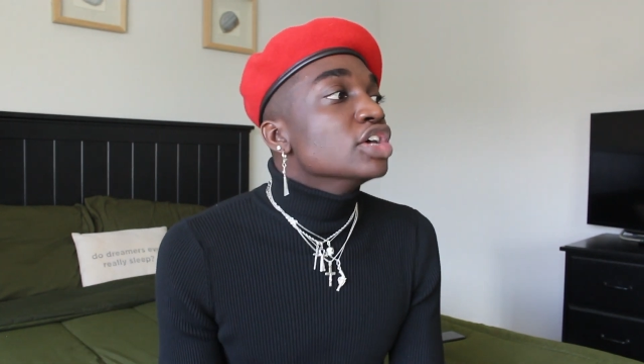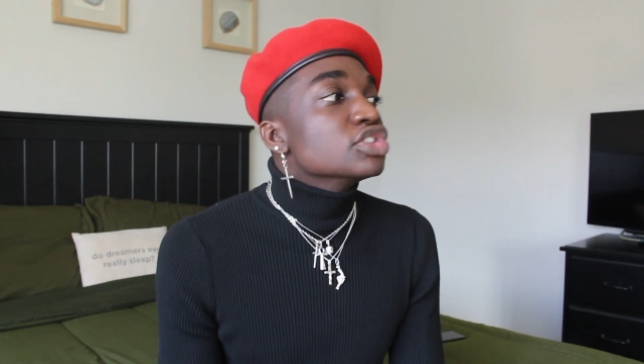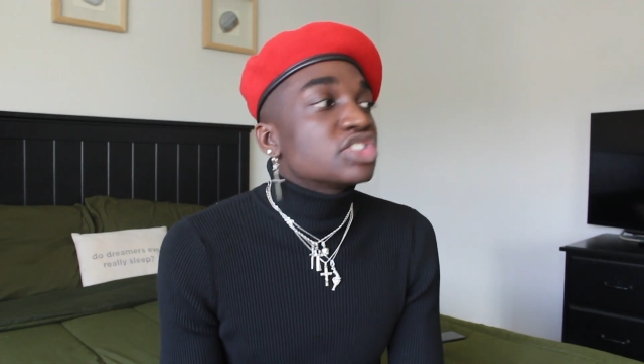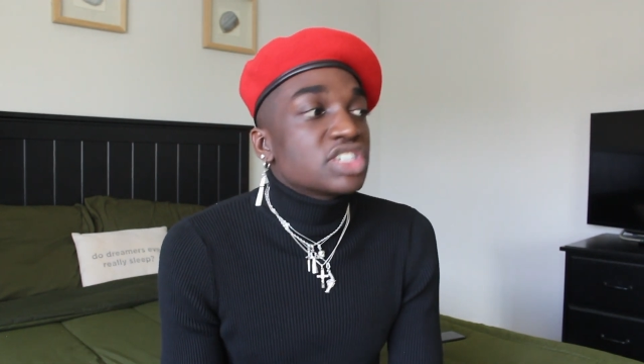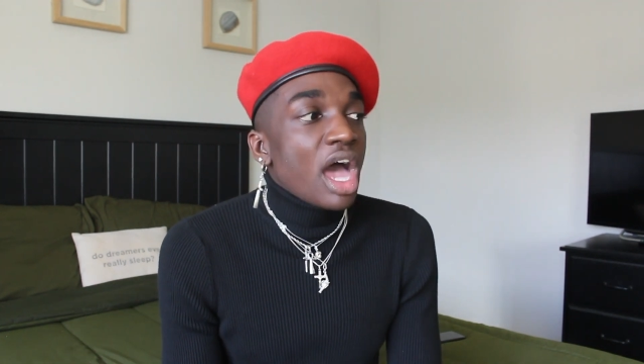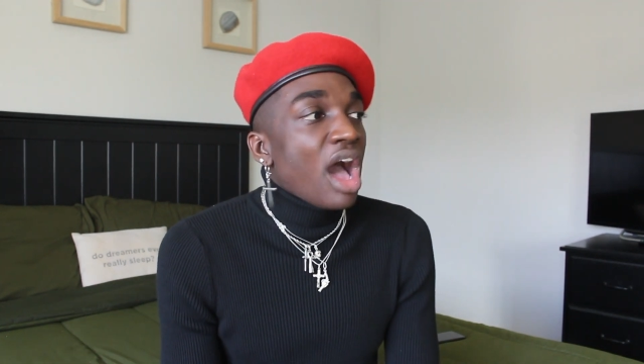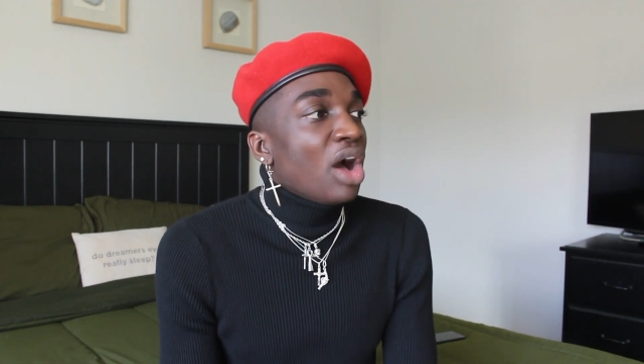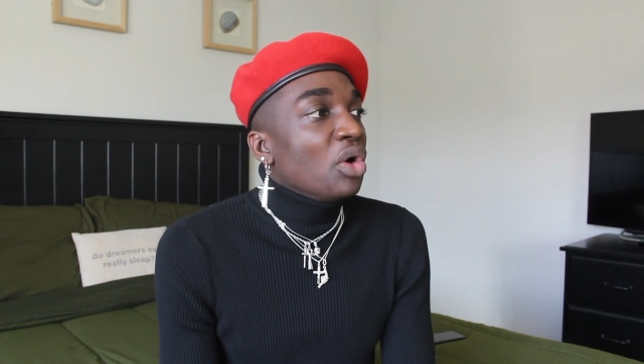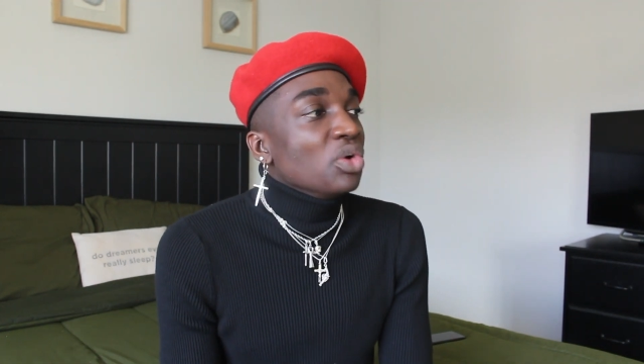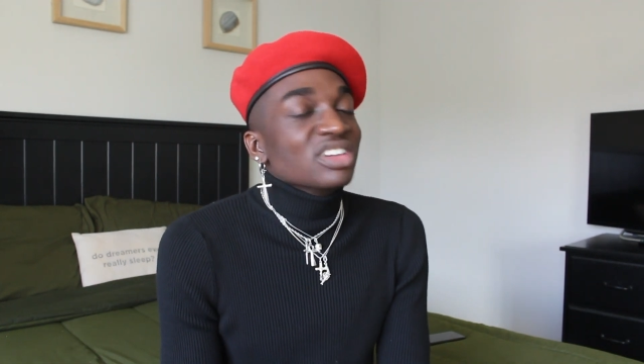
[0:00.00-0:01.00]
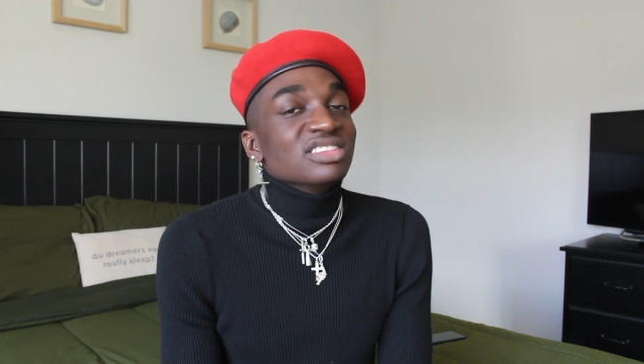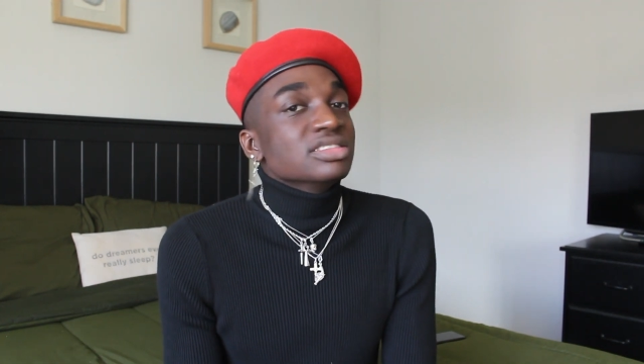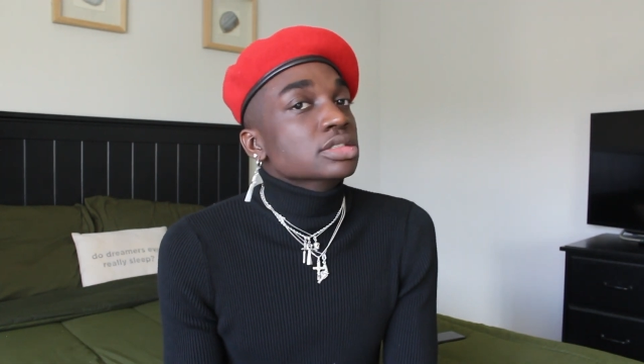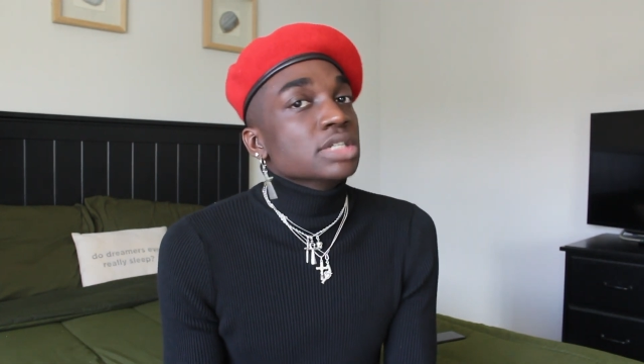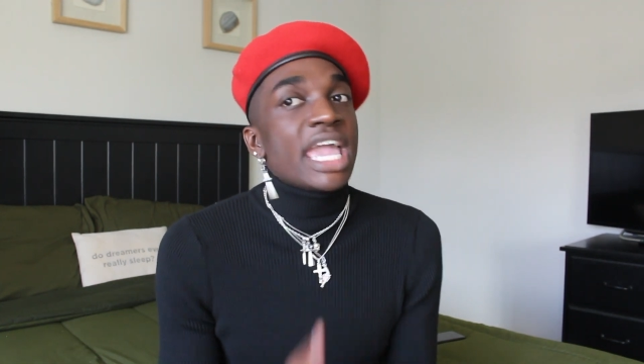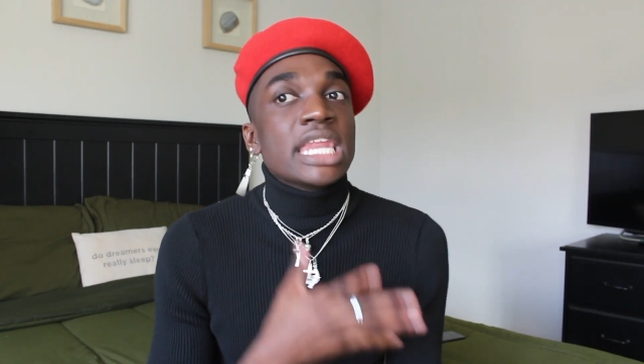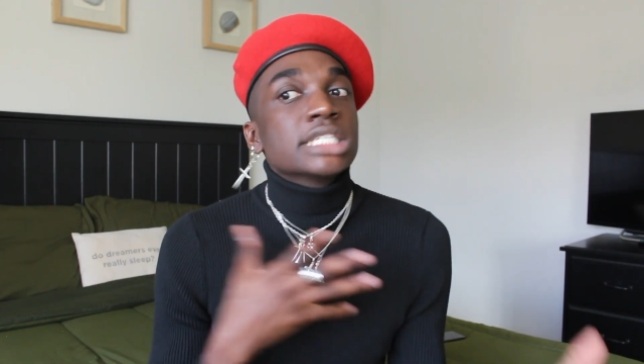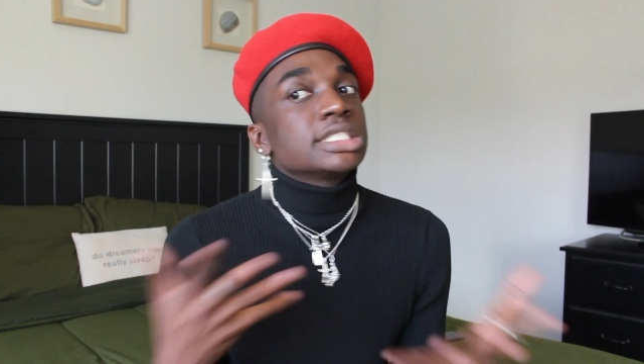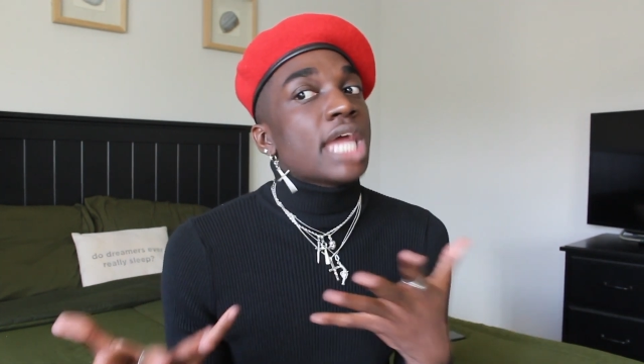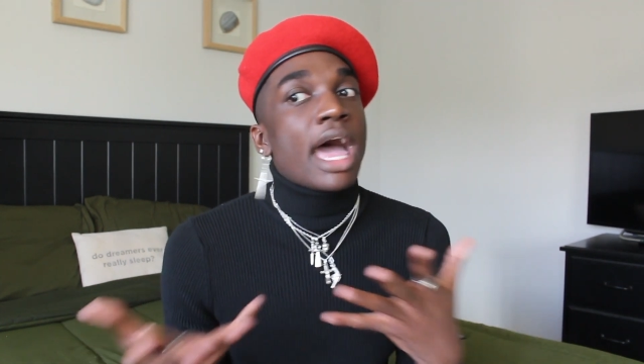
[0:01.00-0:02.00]
So, ooh, it
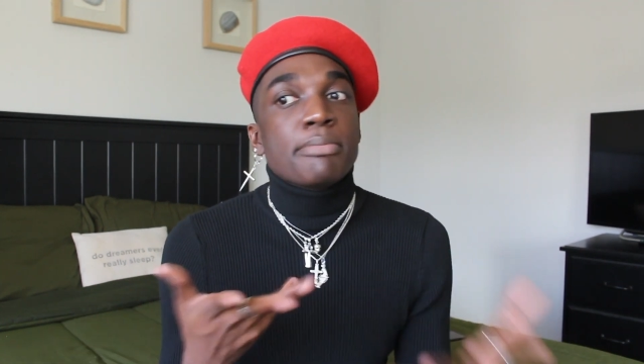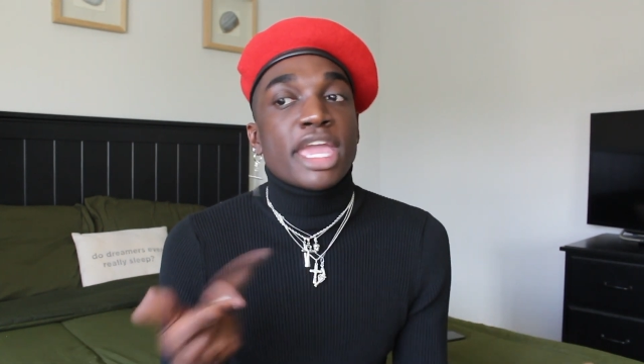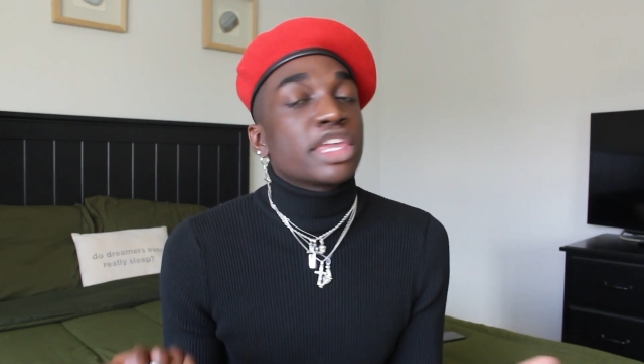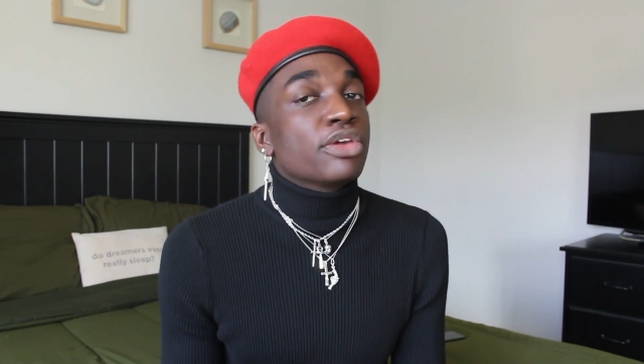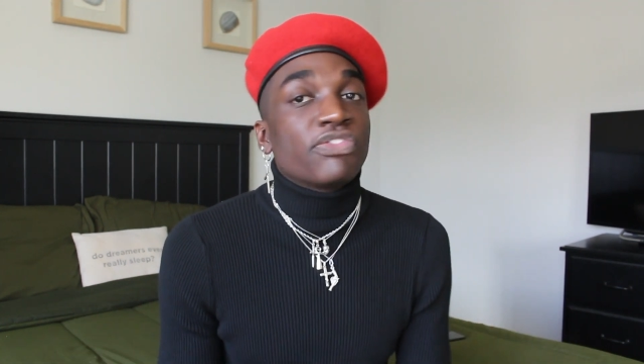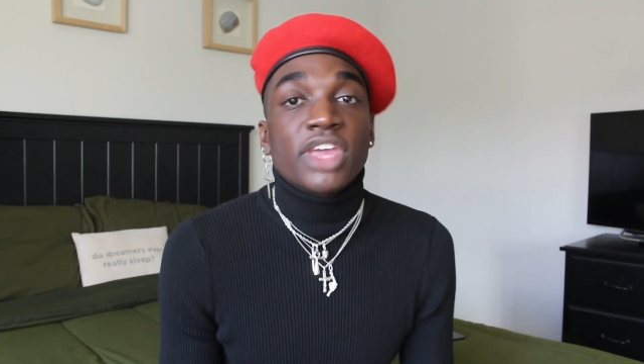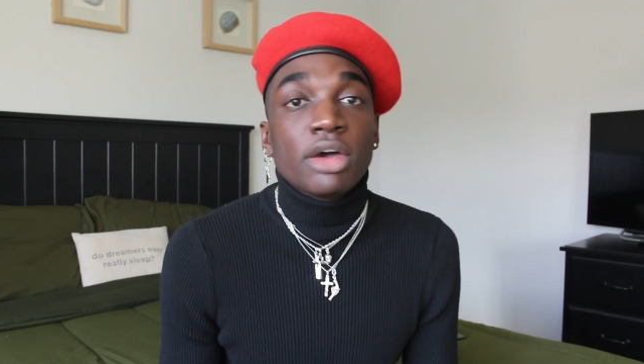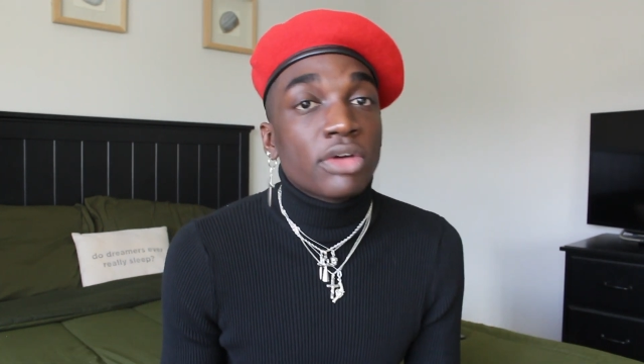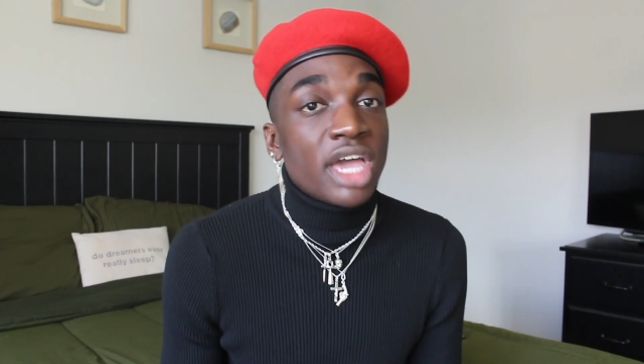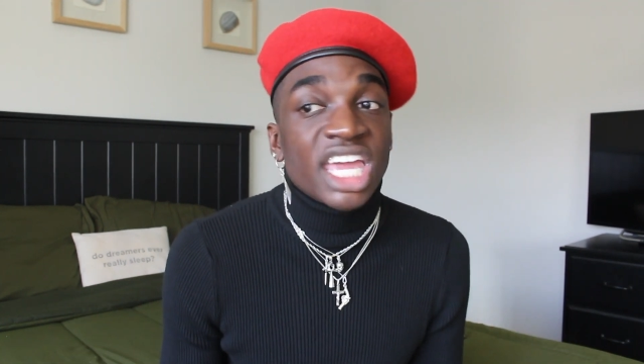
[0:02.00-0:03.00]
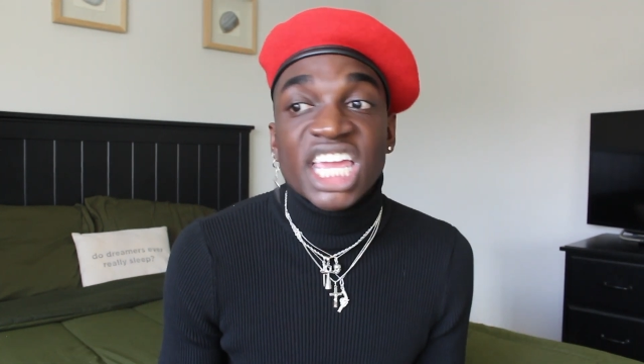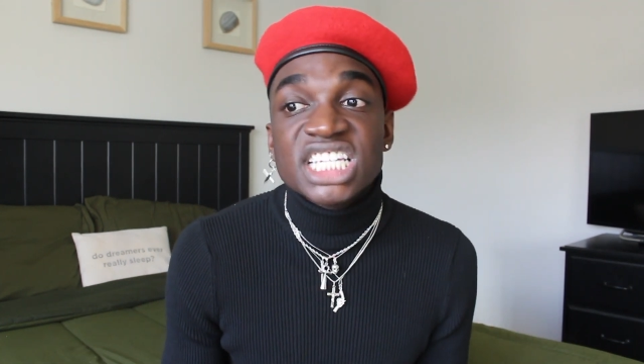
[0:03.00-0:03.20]
does not make you feel good.